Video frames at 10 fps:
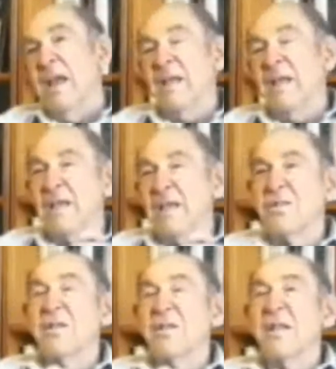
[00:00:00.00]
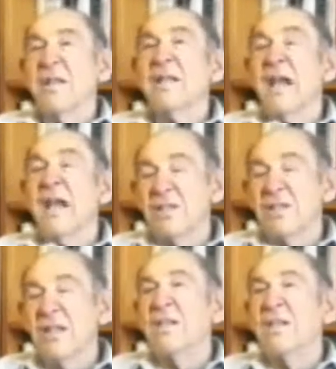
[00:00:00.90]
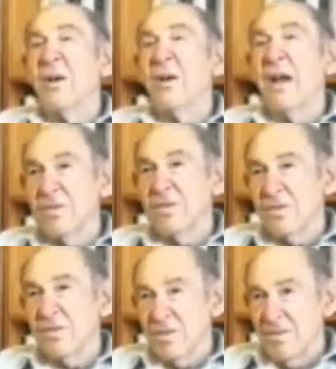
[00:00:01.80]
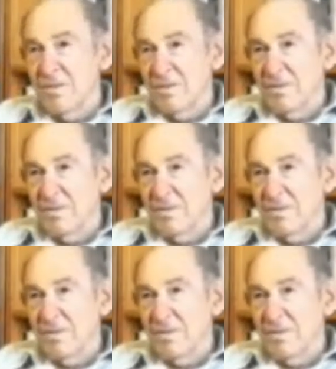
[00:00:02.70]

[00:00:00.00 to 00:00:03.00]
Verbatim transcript: and these are engaged in interactions,